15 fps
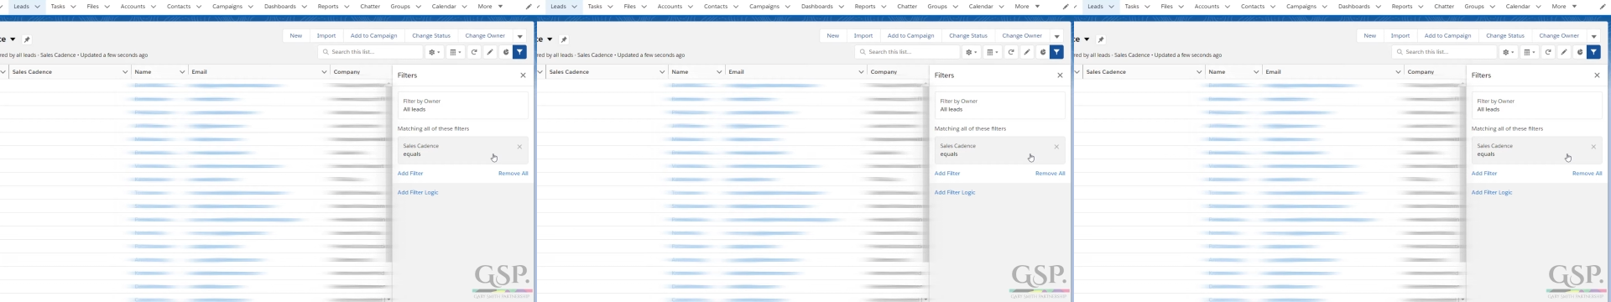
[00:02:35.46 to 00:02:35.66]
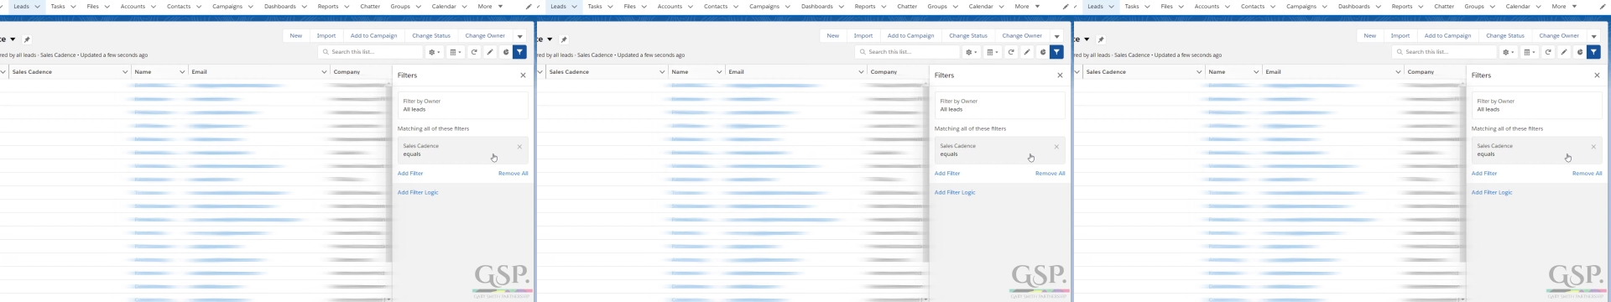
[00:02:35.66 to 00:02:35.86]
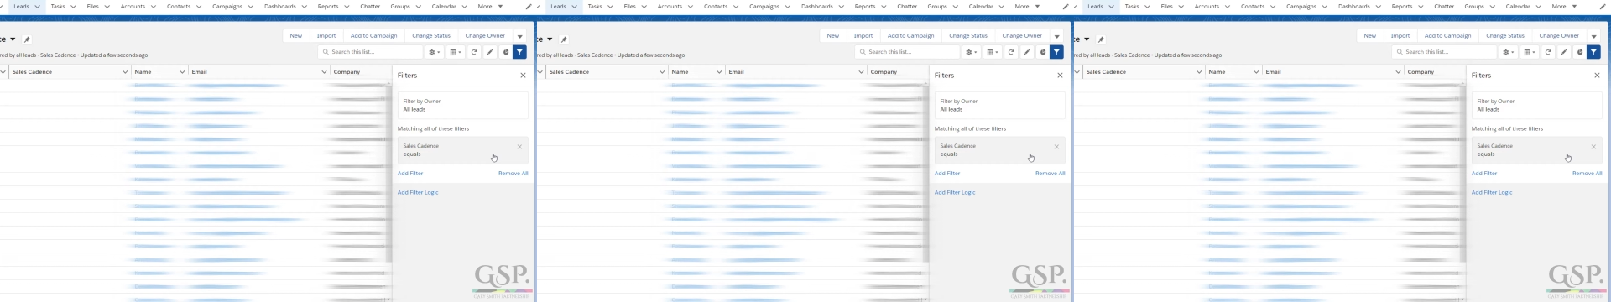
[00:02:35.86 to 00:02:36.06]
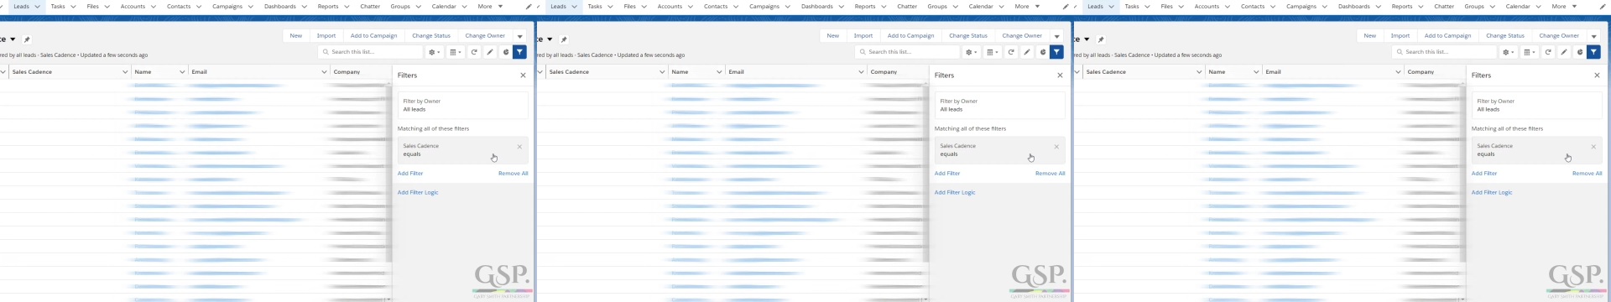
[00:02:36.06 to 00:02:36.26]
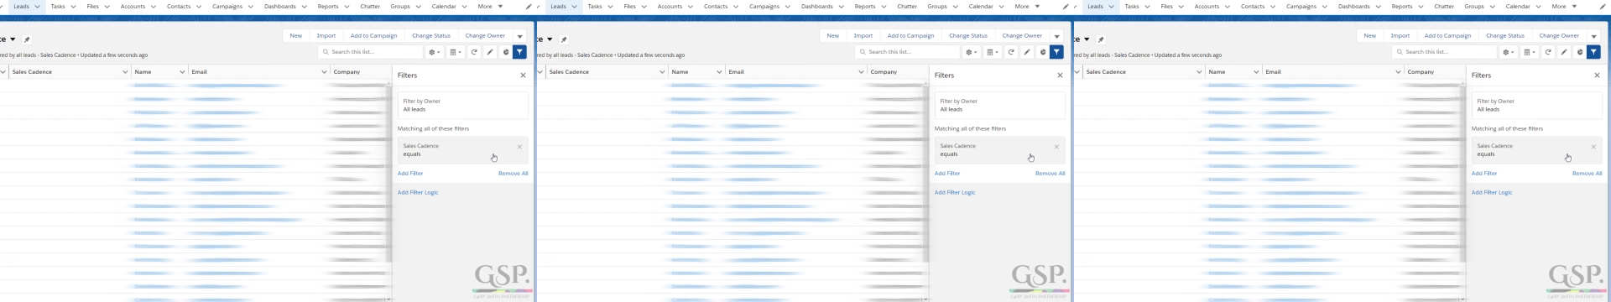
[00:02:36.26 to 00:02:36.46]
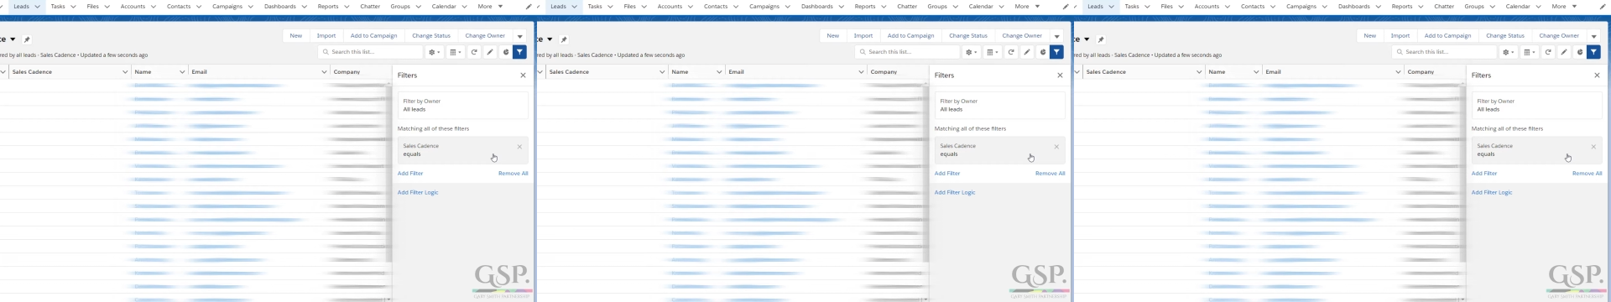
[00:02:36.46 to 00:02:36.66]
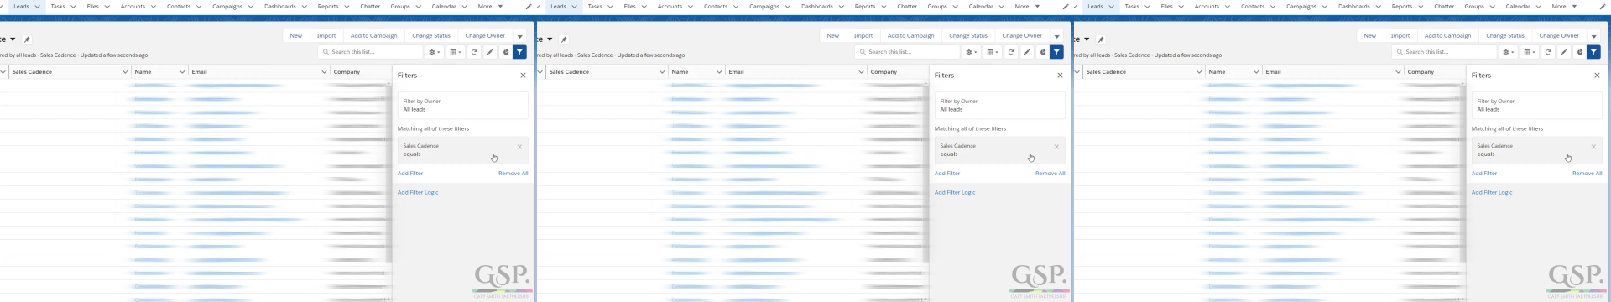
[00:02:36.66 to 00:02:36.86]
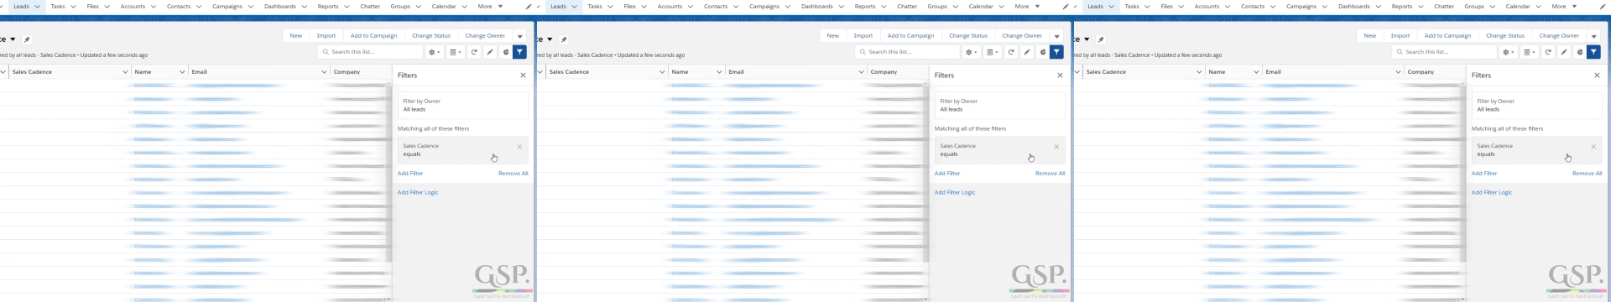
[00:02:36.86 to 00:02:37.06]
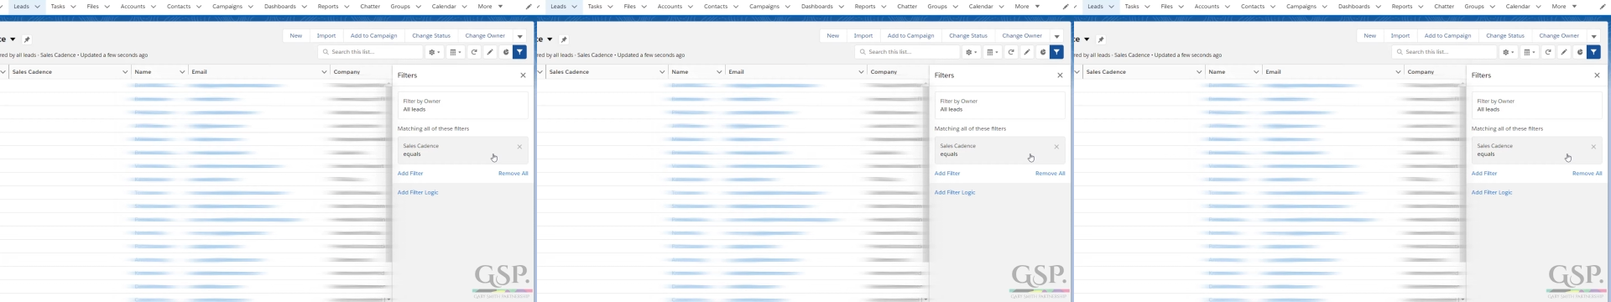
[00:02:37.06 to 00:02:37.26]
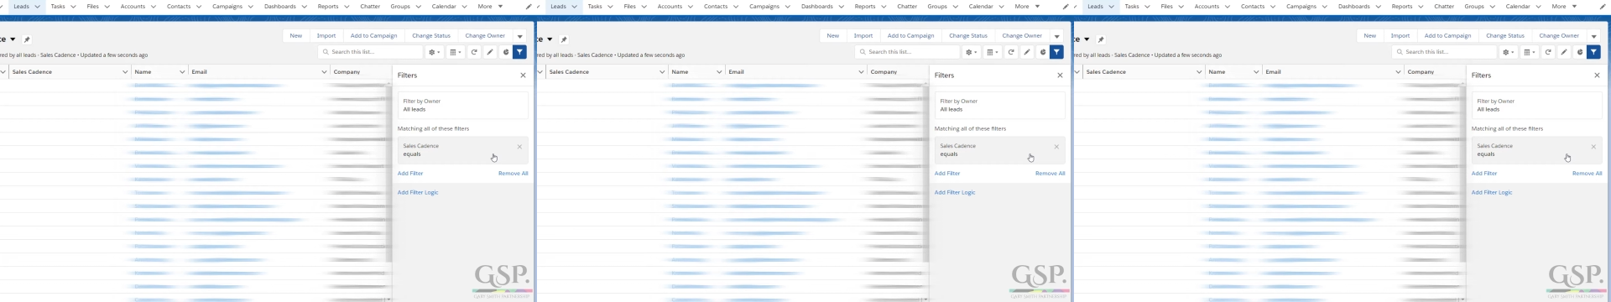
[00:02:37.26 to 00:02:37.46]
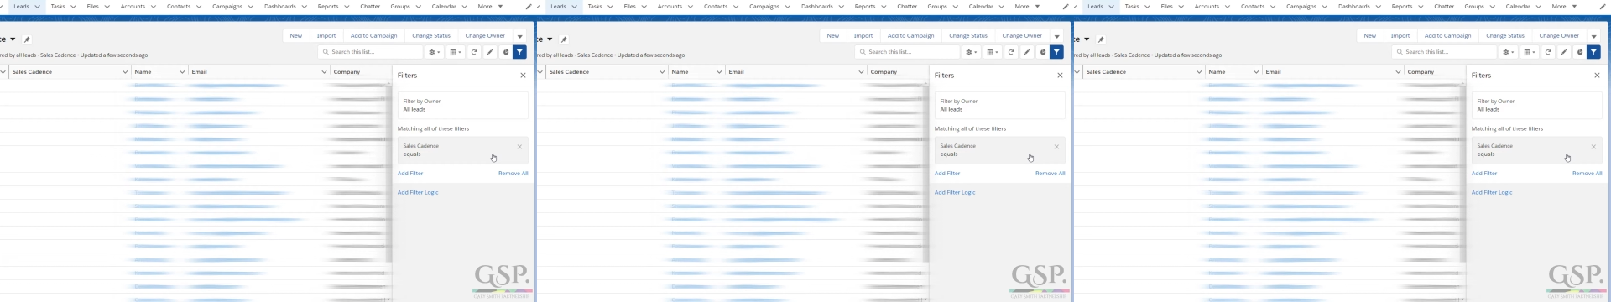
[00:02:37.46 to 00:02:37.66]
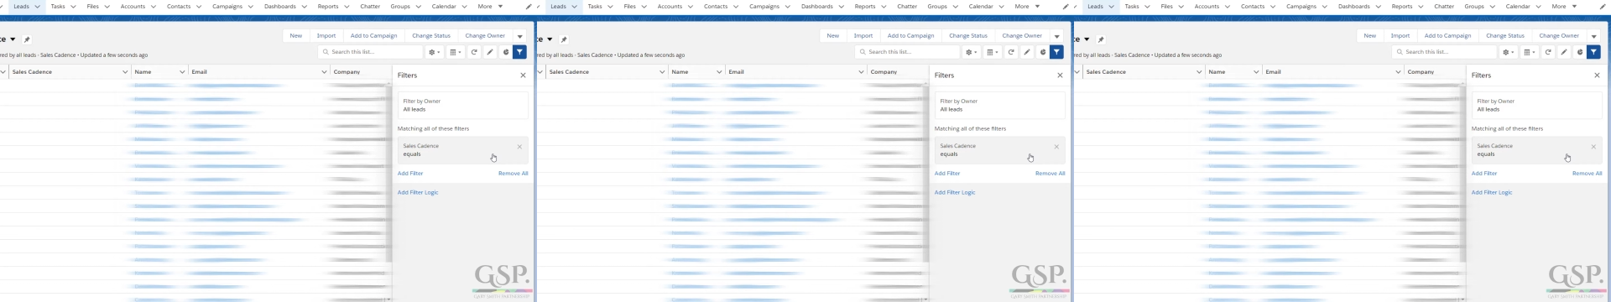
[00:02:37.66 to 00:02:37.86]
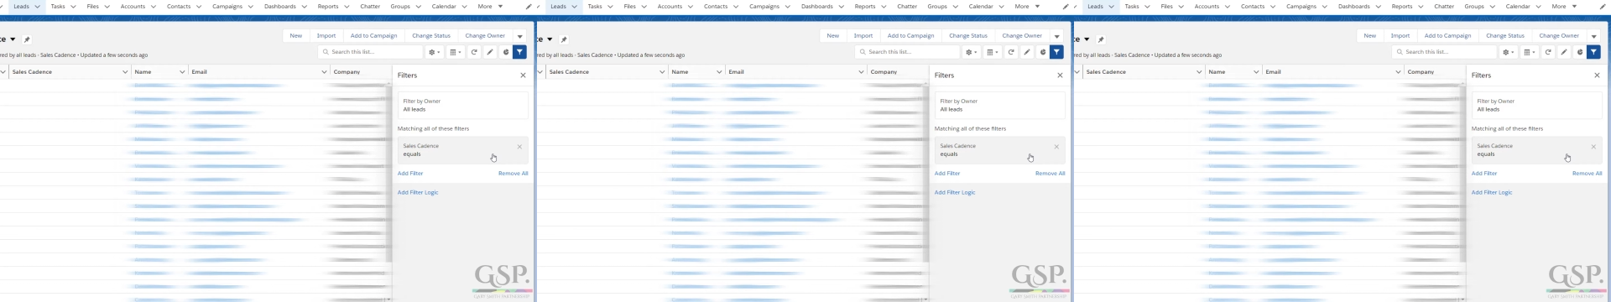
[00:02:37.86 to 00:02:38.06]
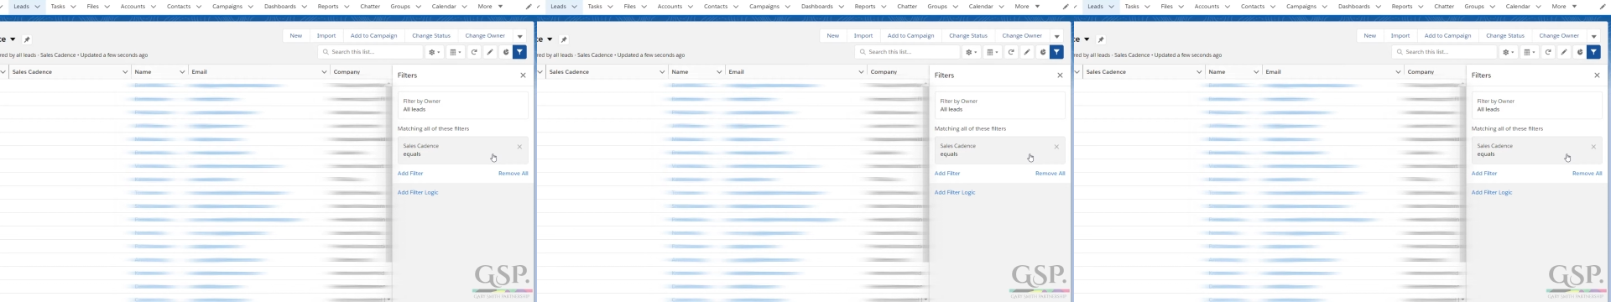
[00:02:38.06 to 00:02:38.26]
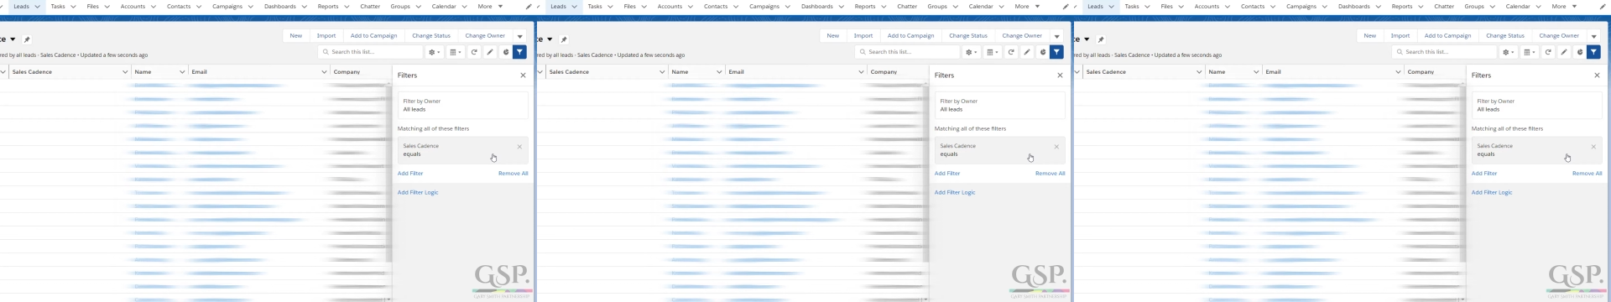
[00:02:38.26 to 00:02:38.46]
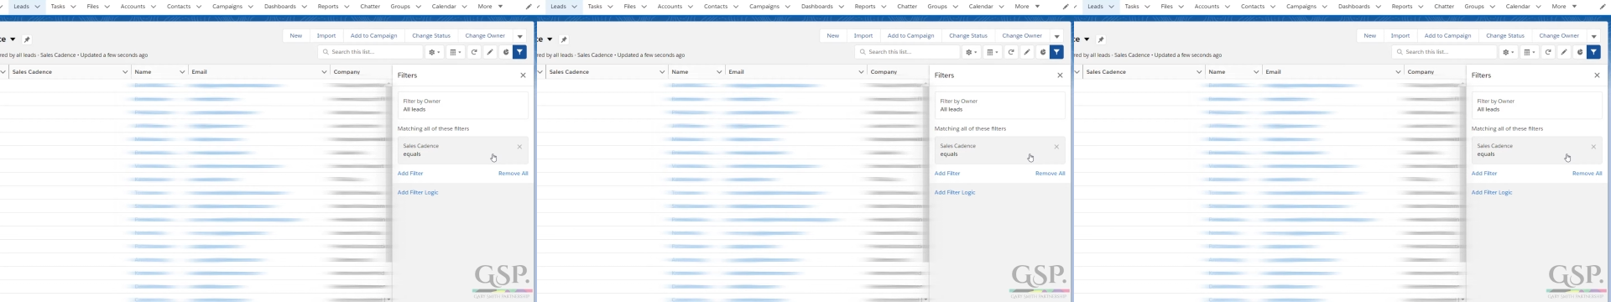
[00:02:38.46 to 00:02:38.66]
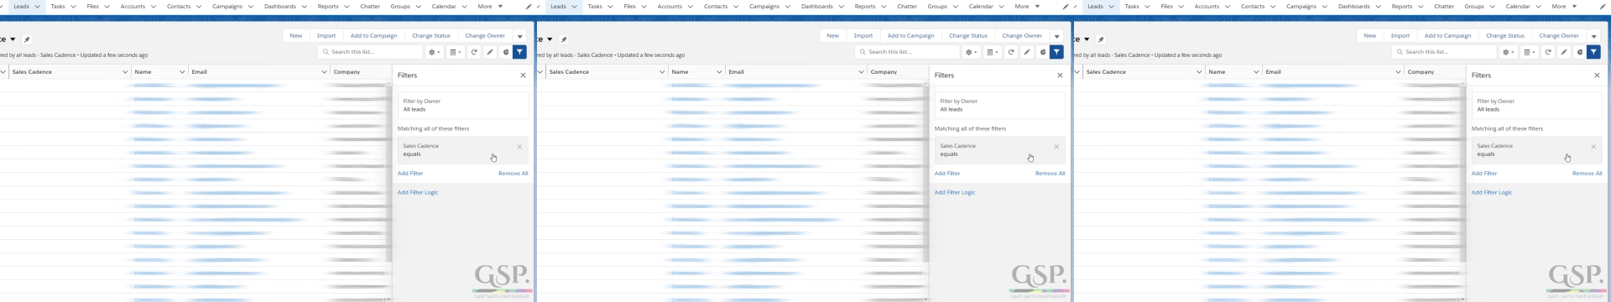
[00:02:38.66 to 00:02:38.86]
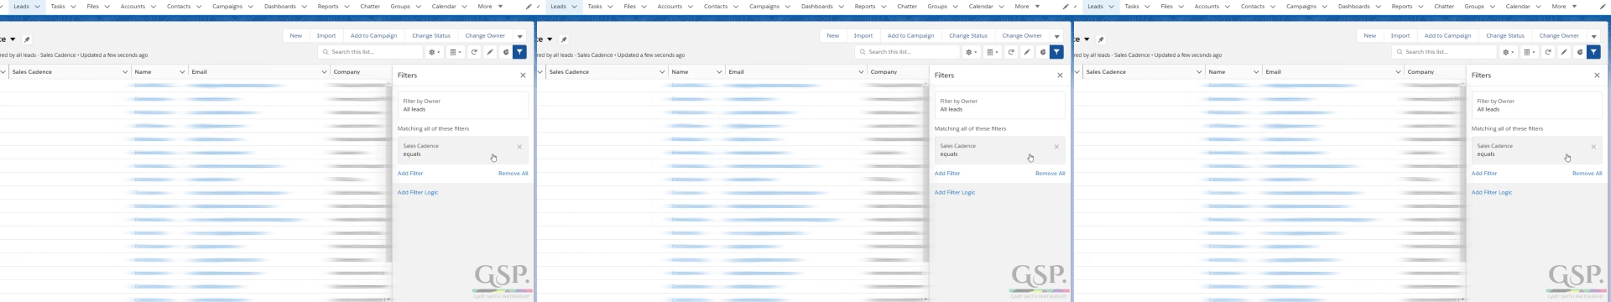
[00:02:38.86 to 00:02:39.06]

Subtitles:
(no speaker visible)